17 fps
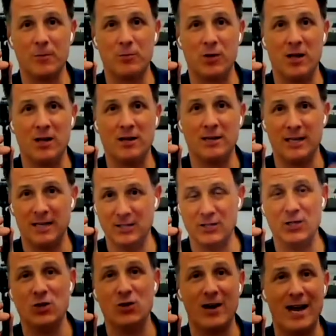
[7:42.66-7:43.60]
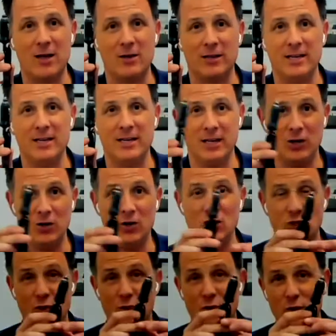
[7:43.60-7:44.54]
plug into your outlet. It
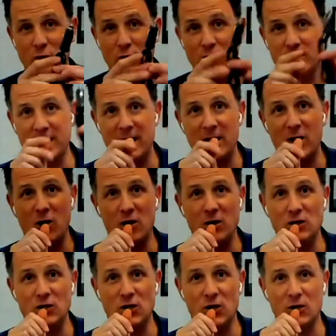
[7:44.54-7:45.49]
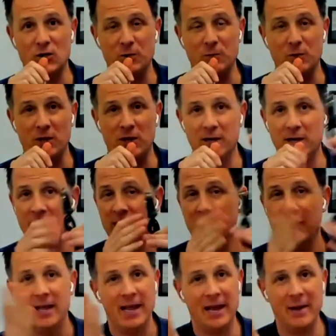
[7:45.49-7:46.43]
also includes that car charger plug.
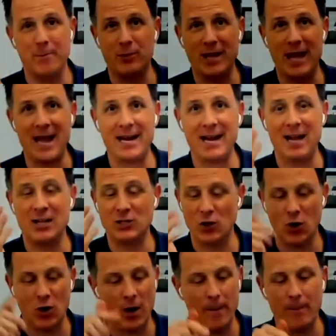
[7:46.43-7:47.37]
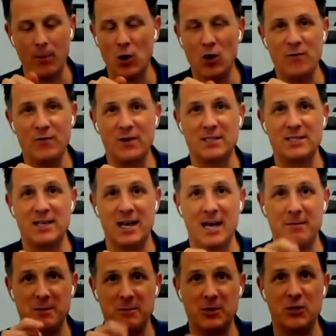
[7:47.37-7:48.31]
And blackouts are a perfect time
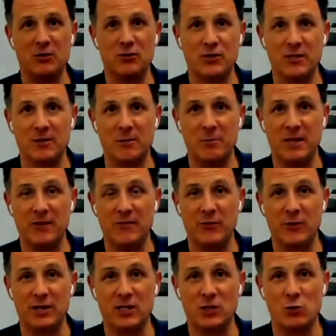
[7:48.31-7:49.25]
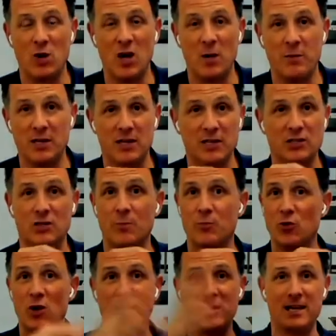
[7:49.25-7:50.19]
to be using the beFree as well, because the
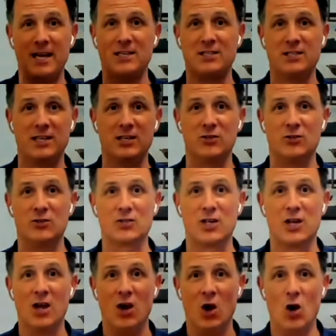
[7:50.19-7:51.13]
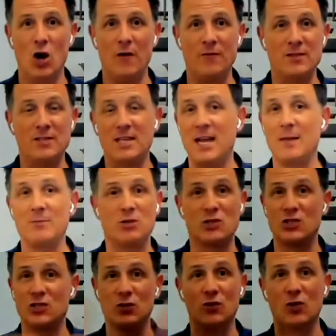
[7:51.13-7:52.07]
broadcast signals oftentimes are
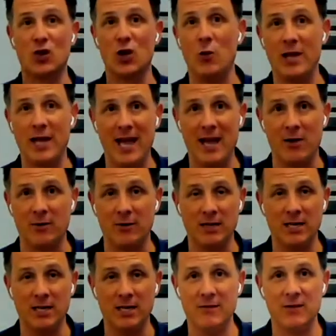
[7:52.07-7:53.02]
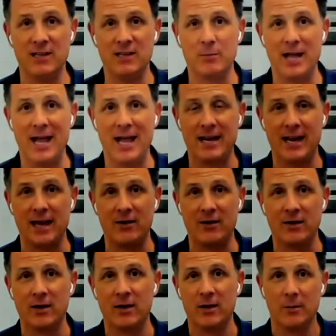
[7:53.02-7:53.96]
still going out, even in the blackout,
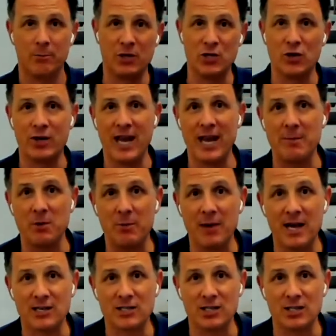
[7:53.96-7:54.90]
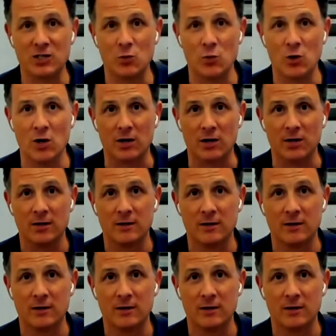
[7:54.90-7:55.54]
but your cable box doesn't work.